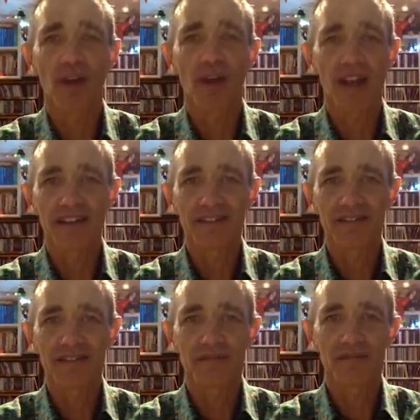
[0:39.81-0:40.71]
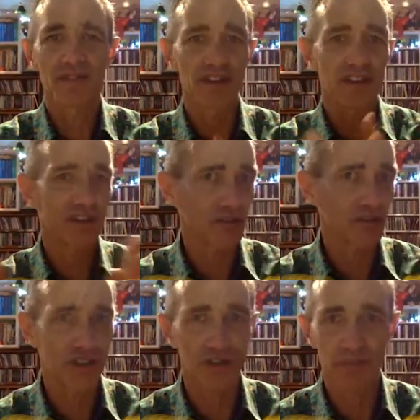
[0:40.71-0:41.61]
Very little description,
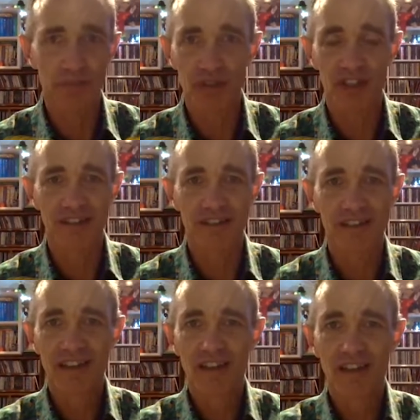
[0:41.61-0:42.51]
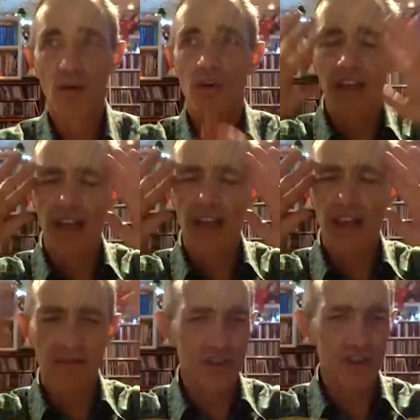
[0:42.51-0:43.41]
yeah. lavish
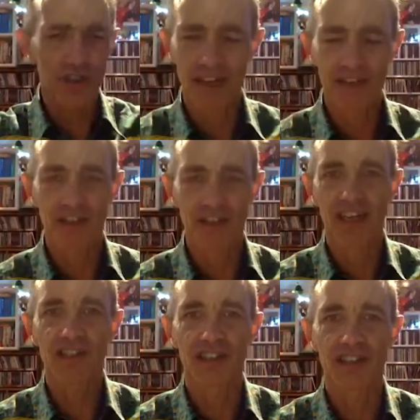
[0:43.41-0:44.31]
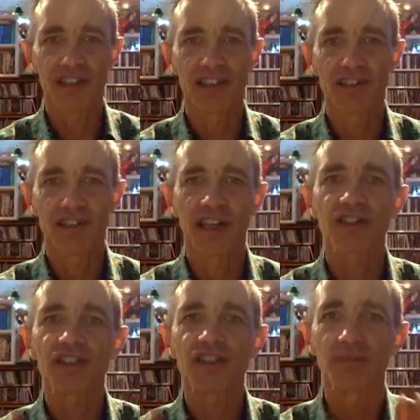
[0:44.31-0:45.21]
imagination, and so she was
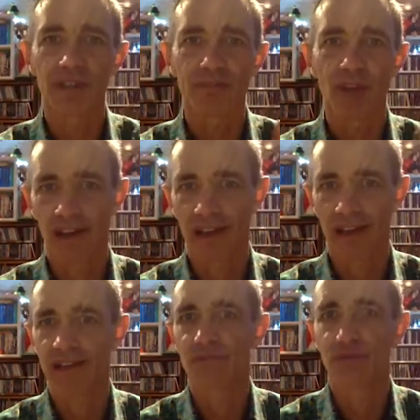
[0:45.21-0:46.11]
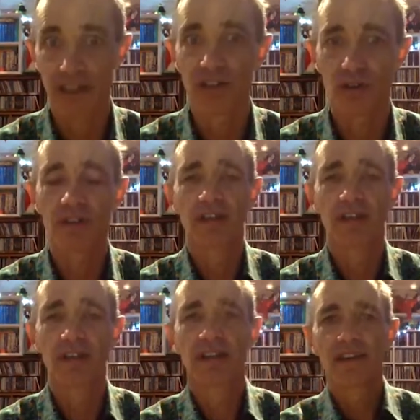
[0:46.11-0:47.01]
my real
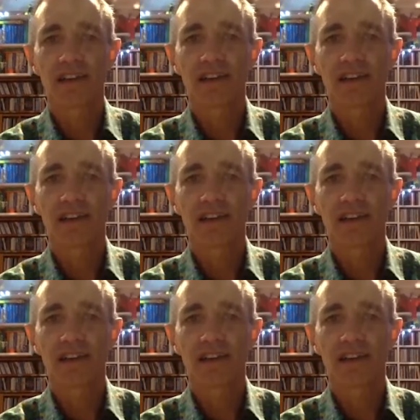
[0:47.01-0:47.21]
um,